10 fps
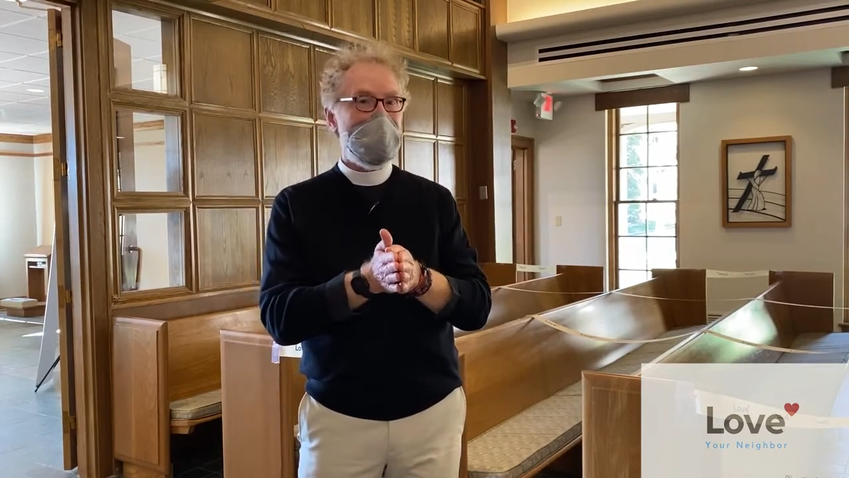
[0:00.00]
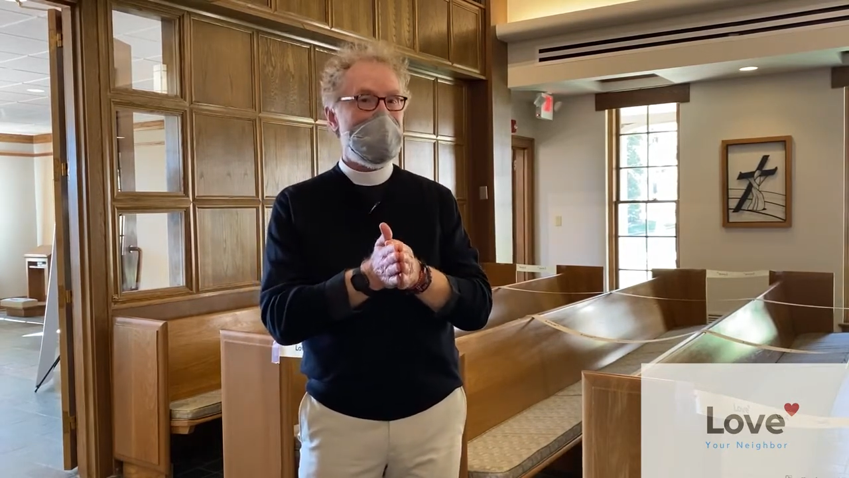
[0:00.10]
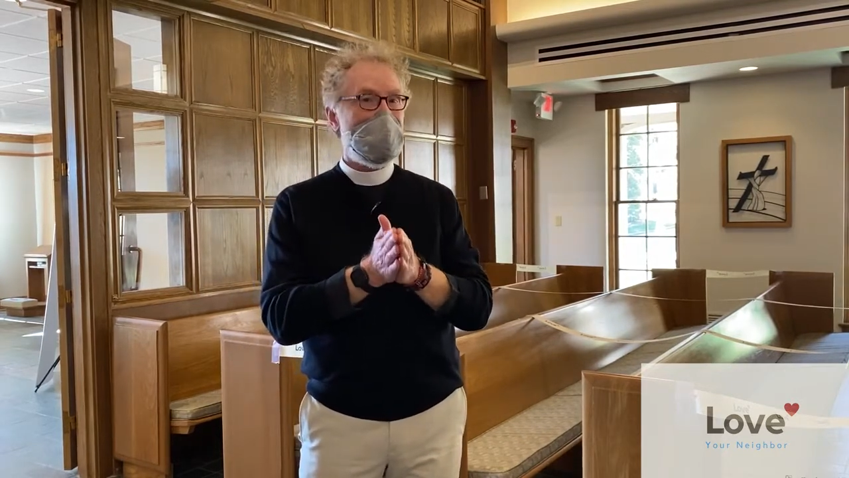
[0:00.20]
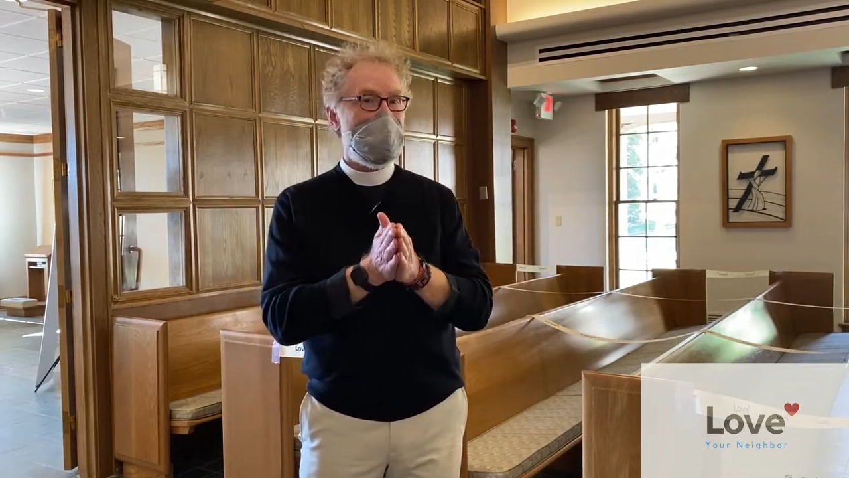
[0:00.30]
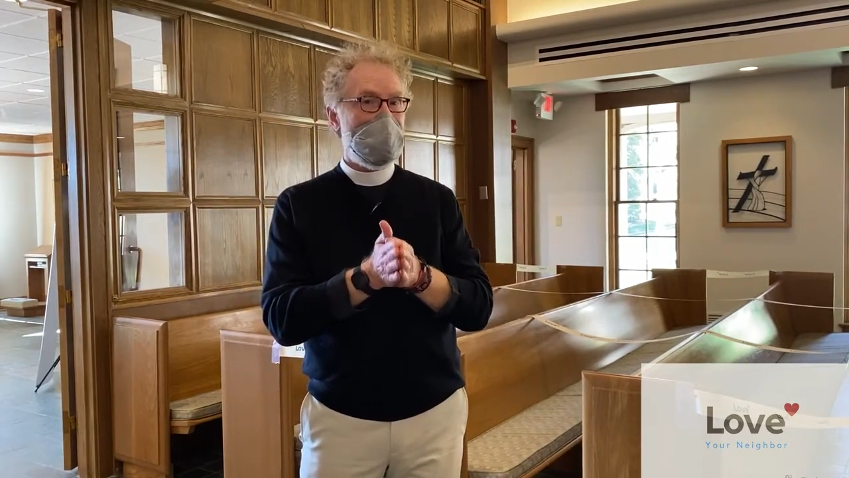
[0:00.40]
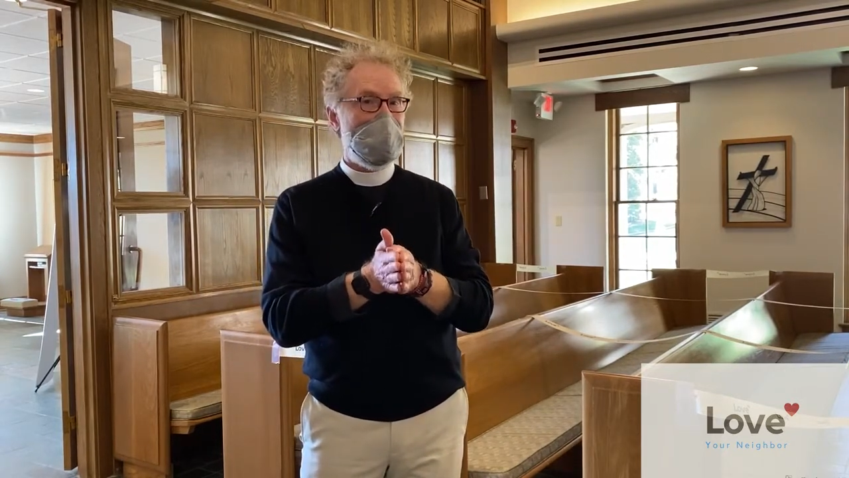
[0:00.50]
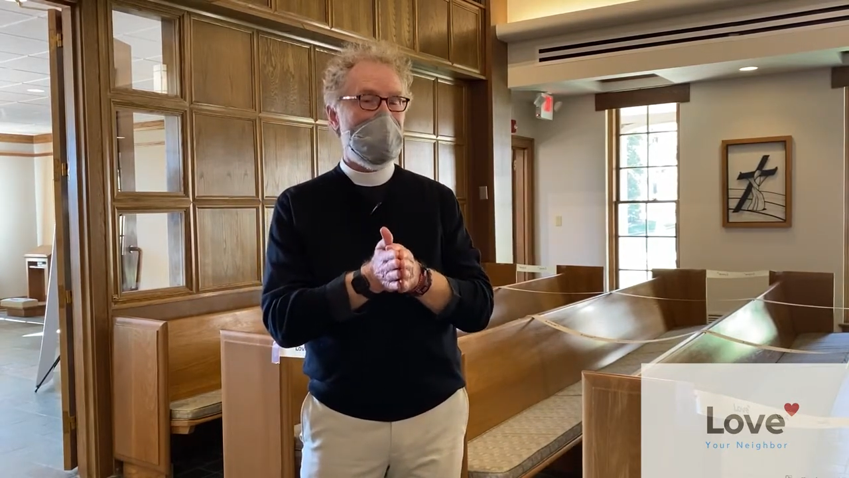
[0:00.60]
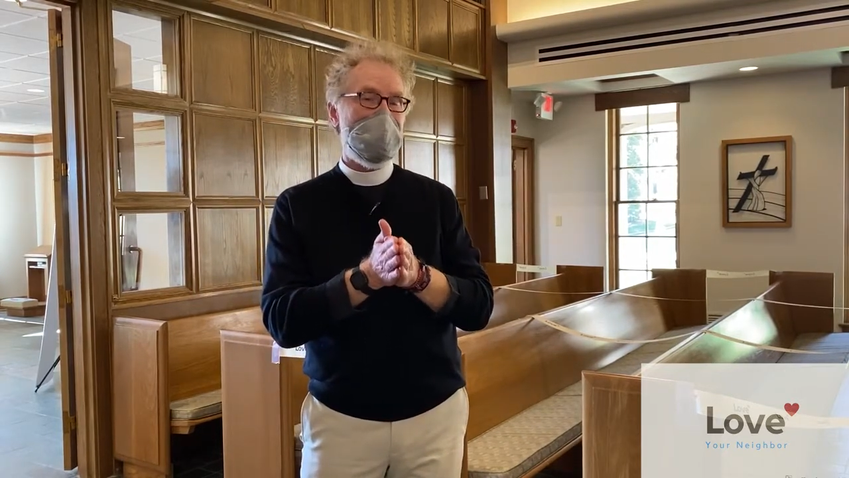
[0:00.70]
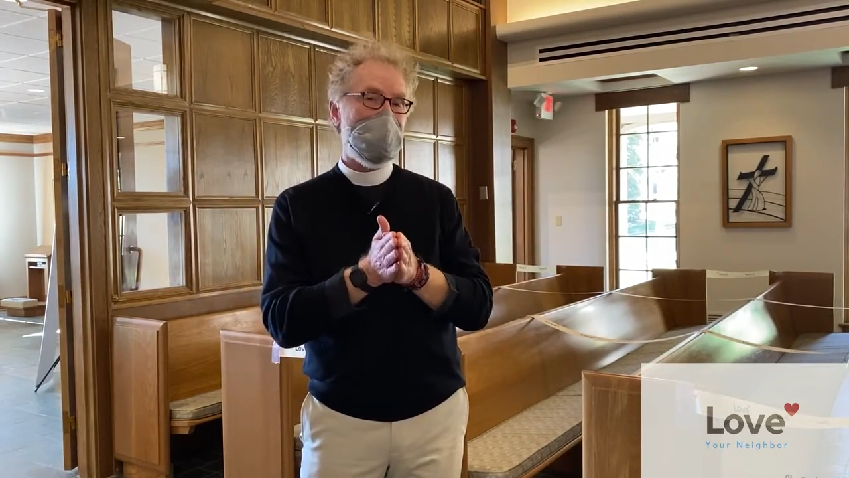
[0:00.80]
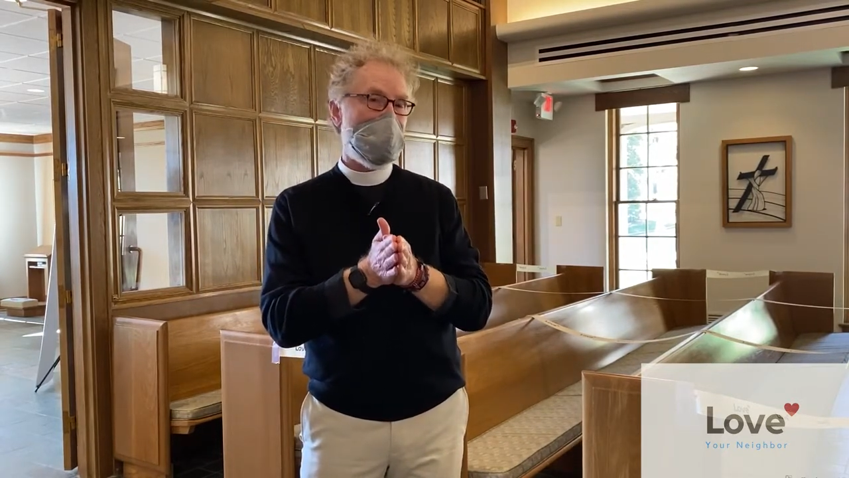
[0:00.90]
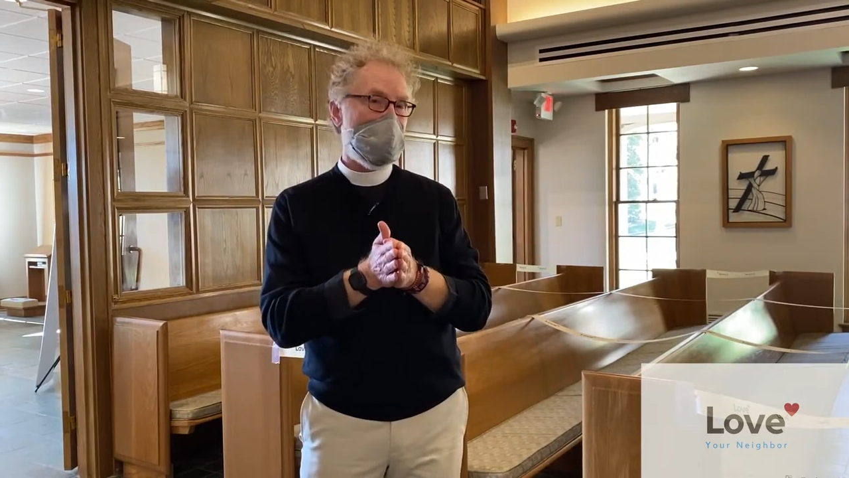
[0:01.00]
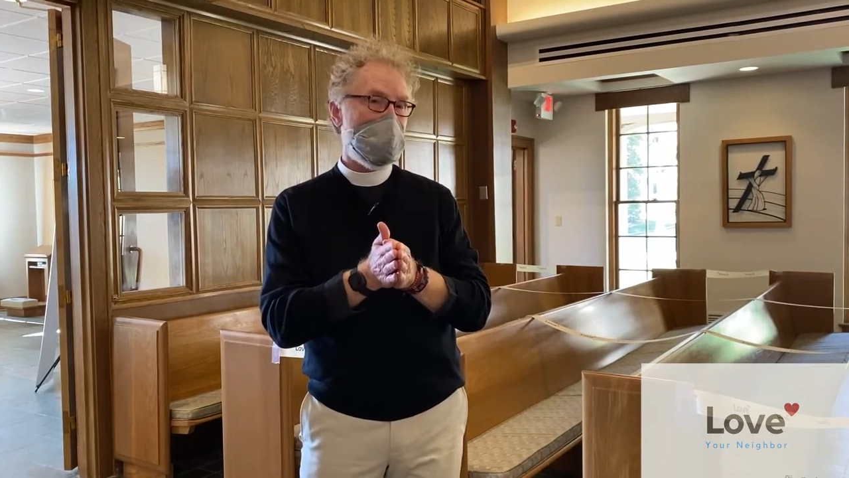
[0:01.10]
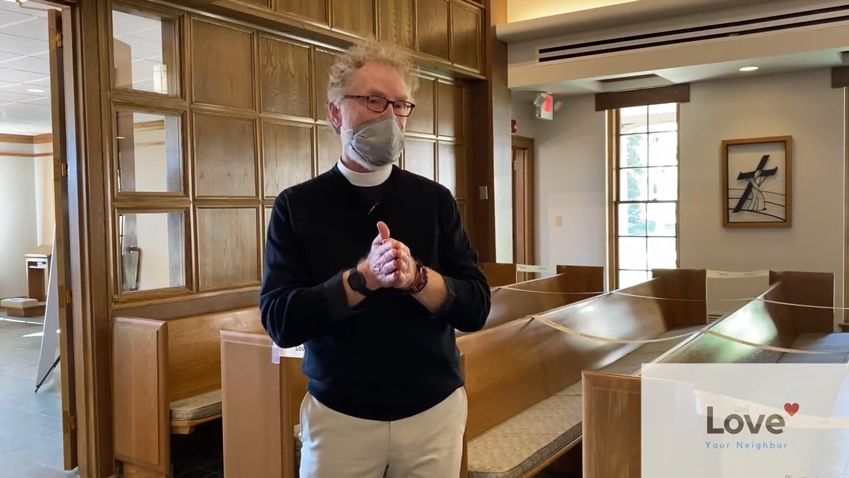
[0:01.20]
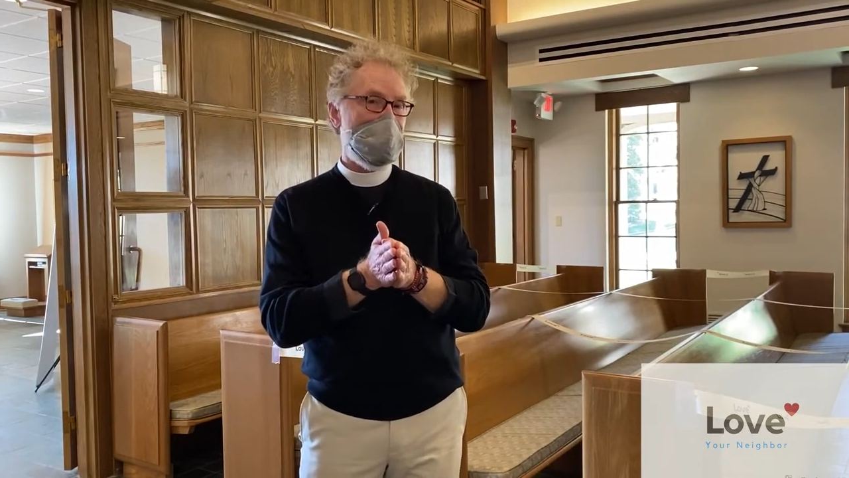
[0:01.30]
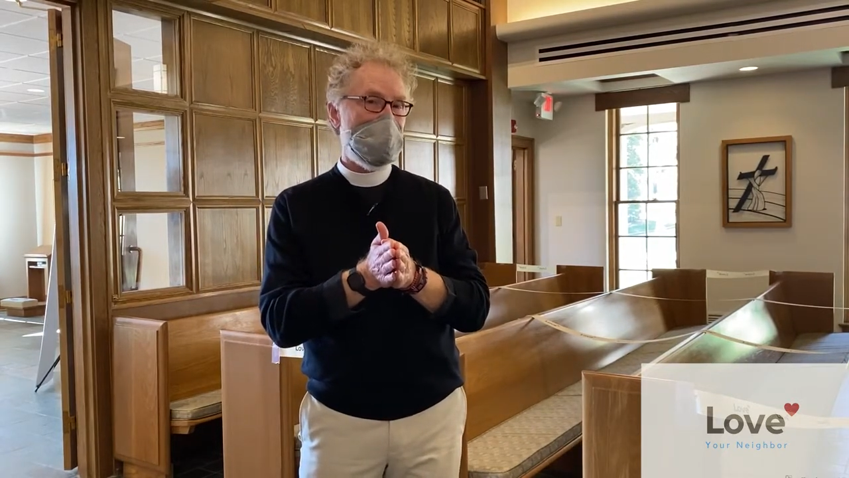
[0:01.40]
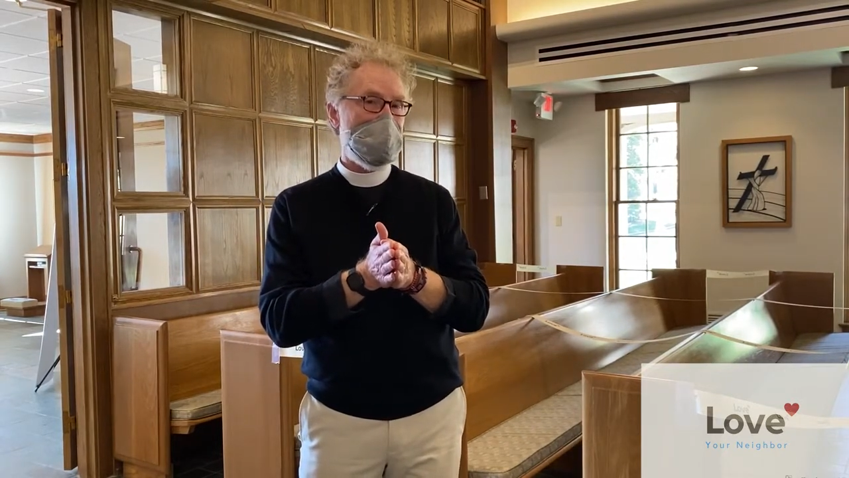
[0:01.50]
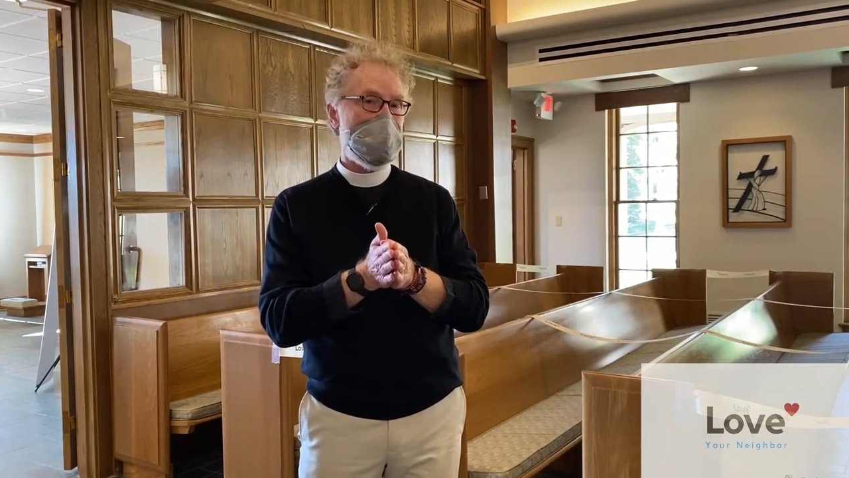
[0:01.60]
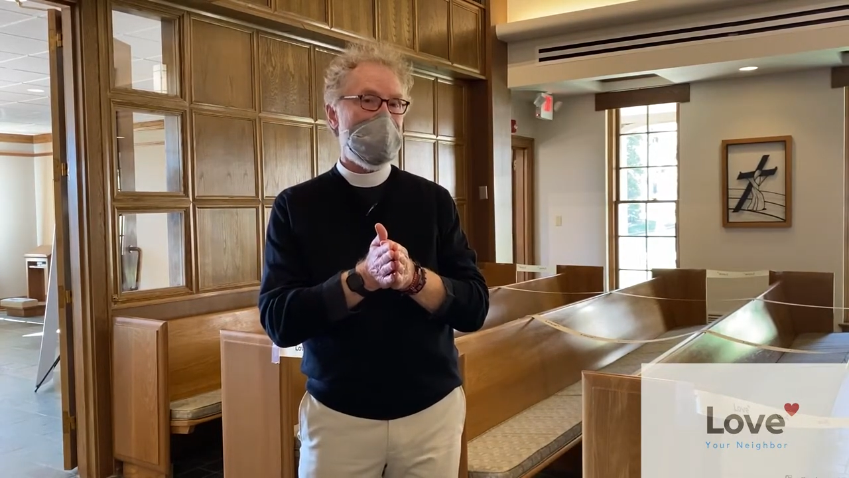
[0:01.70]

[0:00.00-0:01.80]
that are coming to worship with us,